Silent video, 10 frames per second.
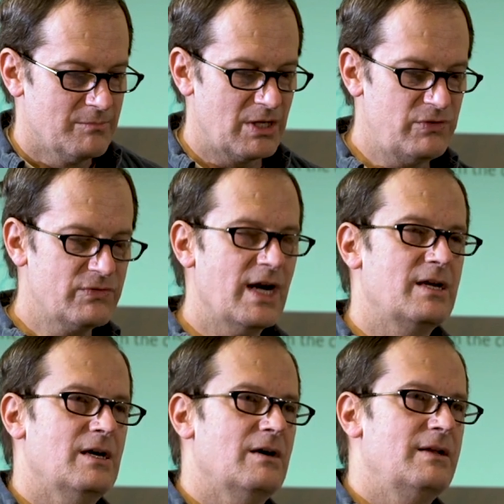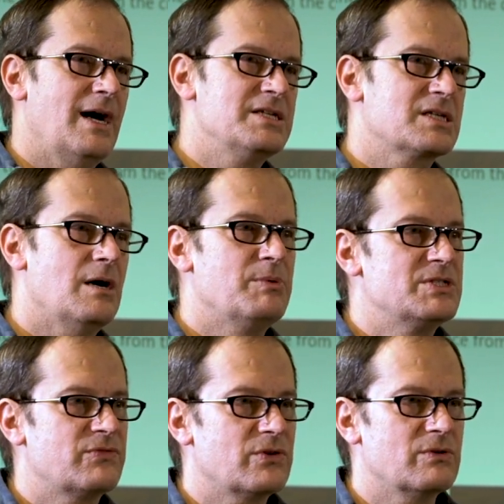But if you've got a nice
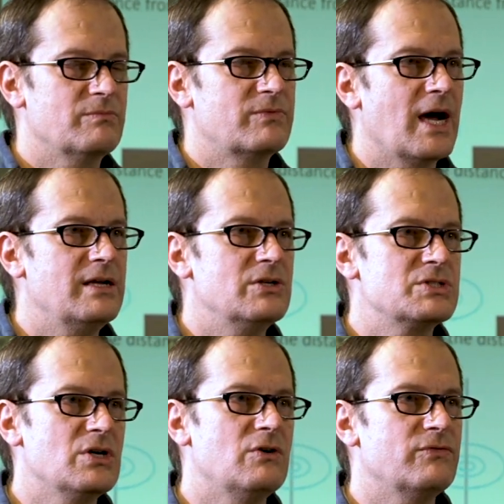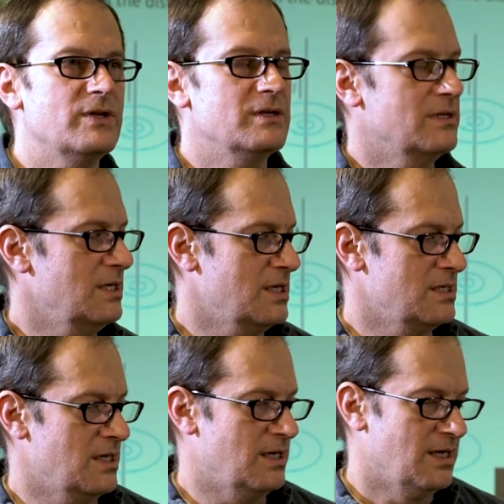compass for guiding yourself
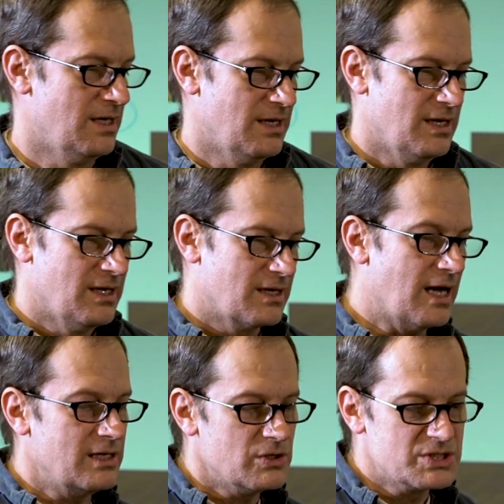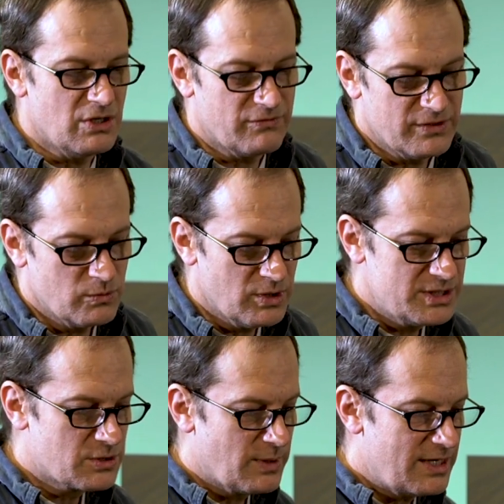and guiding yourself in the
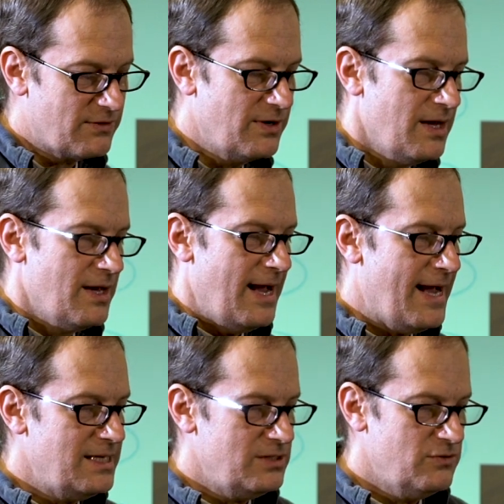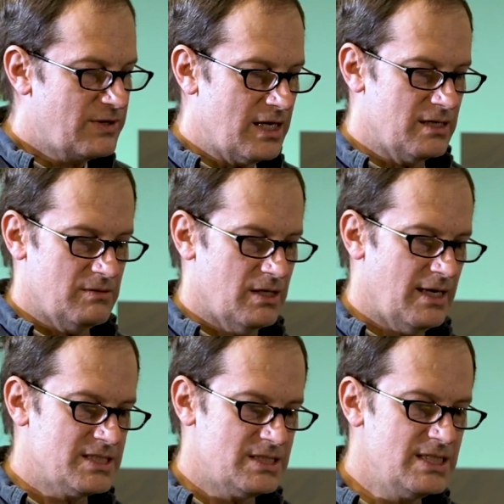woods or whatever, and you've got a
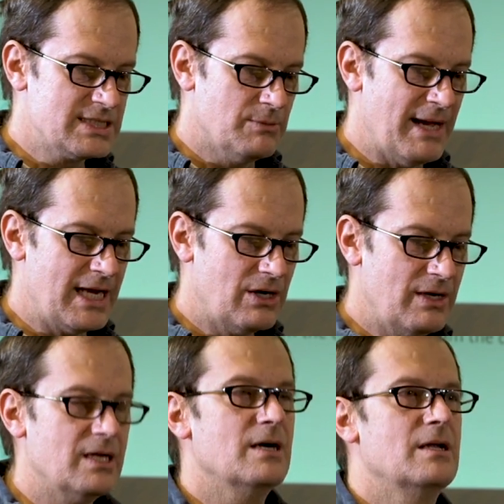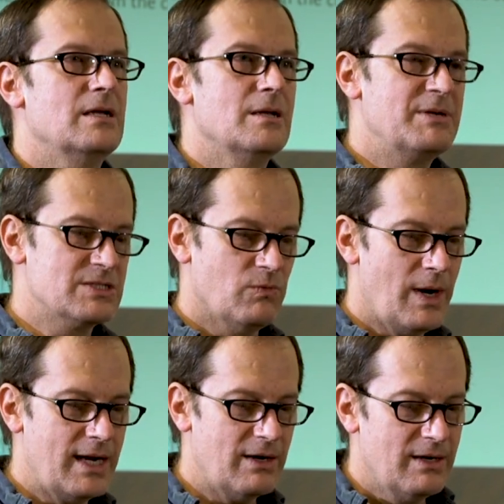nice D-cell battery and a little piece of
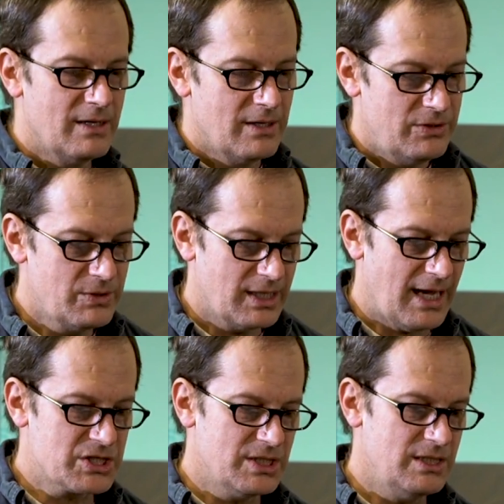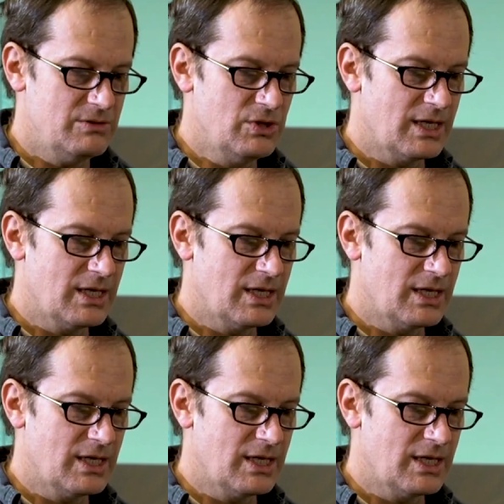wire, you can actually